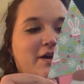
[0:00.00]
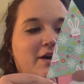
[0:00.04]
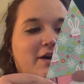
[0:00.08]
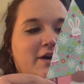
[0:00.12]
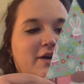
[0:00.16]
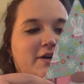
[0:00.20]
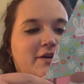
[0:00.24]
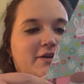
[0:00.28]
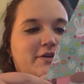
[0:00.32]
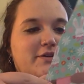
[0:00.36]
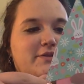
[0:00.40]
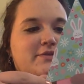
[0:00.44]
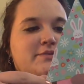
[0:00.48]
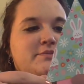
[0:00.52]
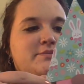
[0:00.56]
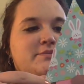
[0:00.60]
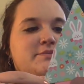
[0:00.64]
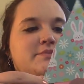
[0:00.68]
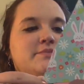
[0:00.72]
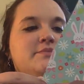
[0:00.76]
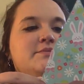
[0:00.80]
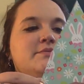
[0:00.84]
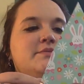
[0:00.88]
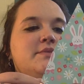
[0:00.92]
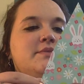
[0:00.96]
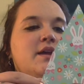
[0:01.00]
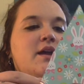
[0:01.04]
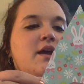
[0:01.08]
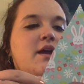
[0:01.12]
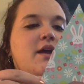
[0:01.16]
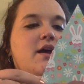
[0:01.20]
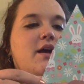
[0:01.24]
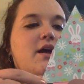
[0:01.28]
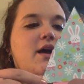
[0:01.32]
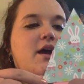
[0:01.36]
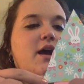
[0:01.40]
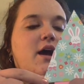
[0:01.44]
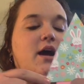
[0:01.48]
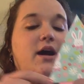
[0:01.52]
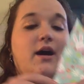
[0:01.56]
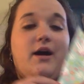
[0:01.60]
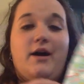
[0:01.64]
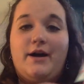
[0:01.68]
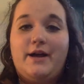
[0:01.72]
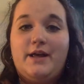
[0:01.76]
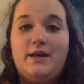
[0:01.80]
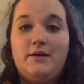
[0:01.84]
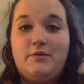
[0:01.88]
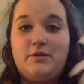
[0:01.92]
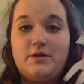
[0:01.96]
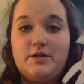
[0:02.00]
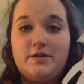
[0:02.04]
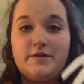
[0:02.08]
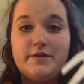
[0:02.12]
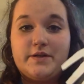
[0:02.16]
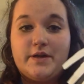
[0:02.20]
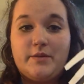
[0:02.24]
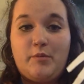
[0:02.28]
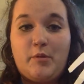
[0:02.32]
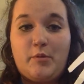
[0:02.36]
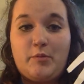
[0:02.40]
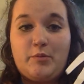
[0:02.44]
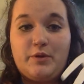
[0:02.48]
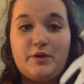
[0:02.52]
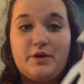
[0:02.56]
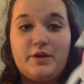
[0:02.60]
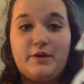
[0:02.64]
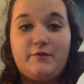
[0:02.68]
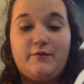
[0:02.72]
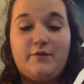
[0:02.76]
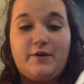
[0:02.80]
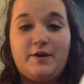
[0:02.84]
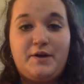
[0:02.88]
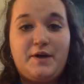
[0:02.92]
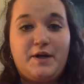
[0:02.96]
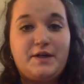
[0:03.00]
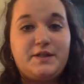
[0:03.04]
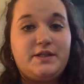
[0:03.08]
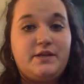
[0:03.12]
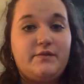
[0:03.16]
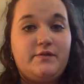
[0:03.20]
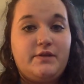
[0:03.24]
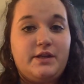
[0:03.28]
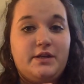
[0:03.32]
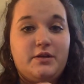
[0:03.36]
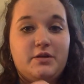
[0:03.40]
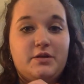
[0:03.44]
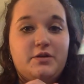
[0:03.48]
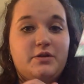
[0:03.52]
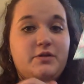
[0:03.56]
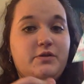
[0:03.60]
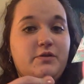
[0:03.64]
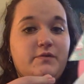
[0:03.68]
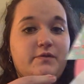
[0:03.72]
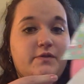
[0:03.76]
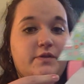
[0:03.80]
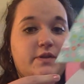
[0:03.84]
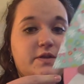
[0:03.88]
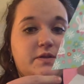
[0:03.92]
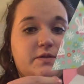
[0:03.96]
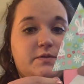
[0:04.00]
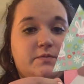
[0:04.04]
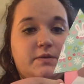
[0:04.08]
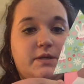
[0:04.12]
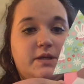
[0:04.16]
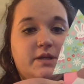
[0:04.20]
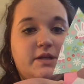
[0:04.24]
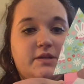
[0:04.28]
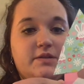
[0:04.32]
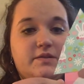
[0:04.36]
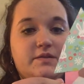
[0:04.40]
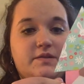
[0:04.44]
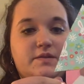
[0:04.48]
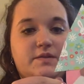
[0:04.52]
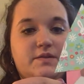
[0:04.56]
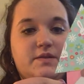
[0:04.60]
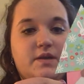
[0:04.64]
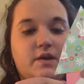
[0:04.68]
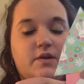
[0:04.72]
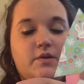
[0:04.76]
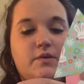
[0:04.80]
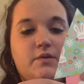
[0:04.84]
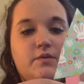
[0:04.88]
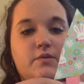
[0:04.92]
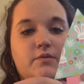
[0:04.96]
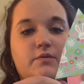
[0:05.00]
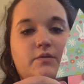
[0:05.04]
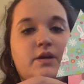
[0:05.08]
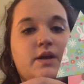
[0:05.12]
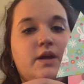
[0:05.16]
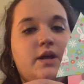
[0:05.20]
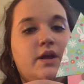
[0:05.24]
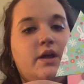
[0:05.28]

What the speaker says: Um, I wanted to come up with a fun activity to do for this week, so